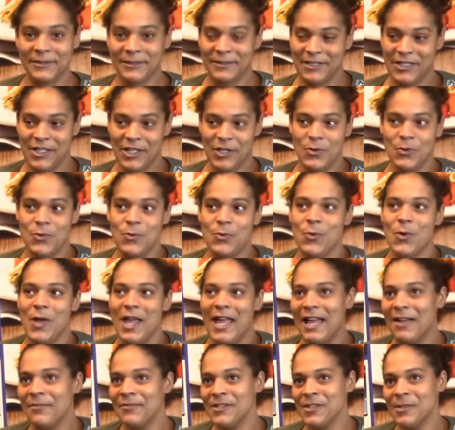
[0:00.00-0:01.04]
You
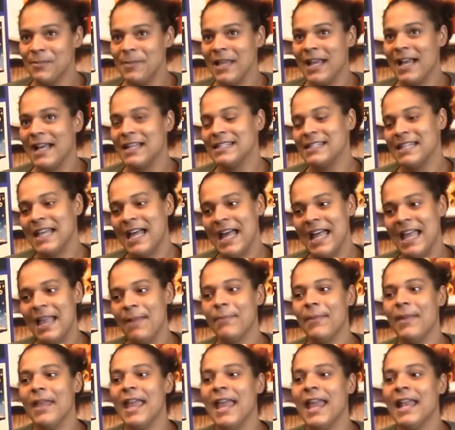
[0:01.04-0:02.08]
have to be on
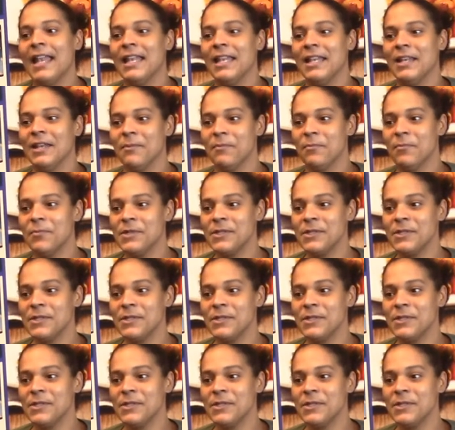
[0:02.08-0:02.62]
time, and